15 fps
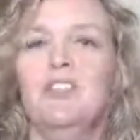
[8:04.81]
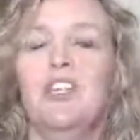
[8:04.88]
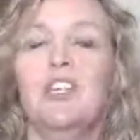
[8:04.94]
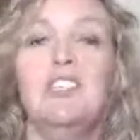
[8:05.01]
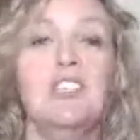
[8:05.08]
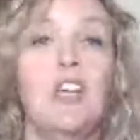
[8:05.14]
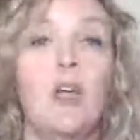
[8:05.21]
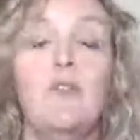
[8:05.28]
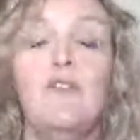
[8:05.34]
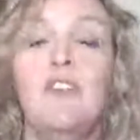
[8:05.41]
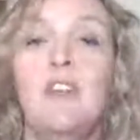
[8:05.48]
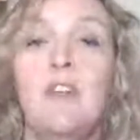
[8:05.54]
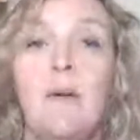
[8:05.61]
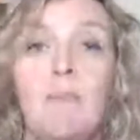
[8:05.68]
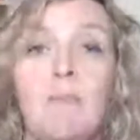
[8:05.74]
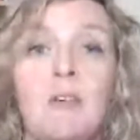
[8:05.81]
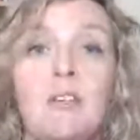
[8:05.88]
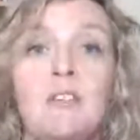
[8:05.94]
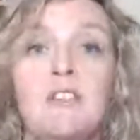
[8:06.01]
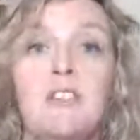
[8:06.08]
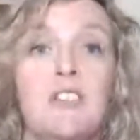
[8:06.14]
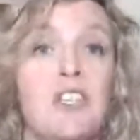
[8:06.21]
just go for
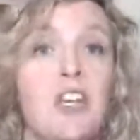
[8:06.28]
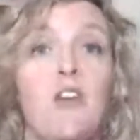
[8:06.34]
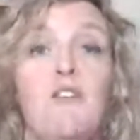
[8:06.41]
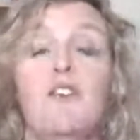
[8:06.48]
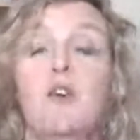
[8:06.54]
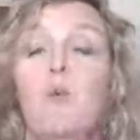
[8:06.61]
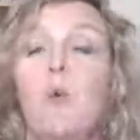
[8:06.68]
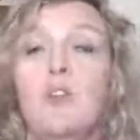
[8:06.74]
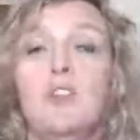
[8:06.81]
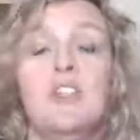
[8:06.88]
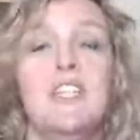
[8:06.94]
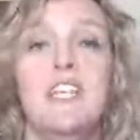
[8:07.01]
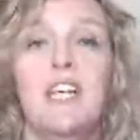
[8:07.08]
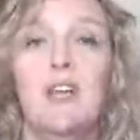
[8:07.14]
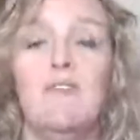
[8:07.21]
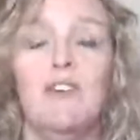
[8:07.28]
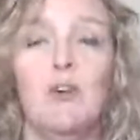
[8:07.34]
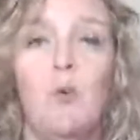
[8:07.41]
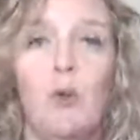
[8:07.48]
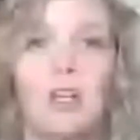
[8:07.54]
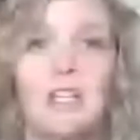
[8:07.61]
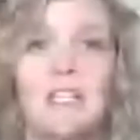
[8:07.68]
numbers, to go for quantity over
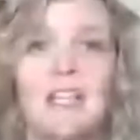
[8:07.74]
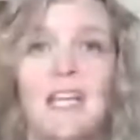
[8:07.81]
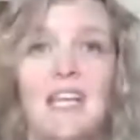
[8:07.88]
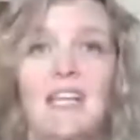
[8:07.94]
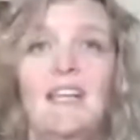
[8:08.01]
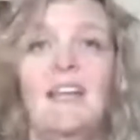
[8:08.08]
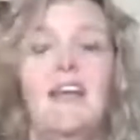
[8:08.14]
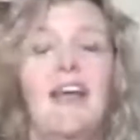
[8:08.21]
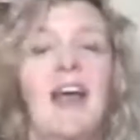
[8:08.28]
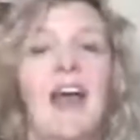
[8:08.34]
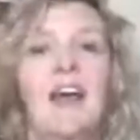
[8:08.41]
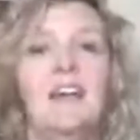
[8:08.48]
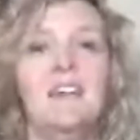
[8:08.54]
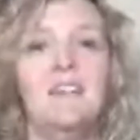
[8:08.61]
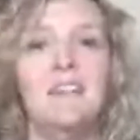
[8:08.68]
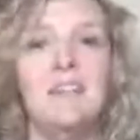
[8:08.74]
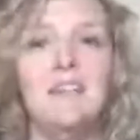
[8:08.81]
quality. And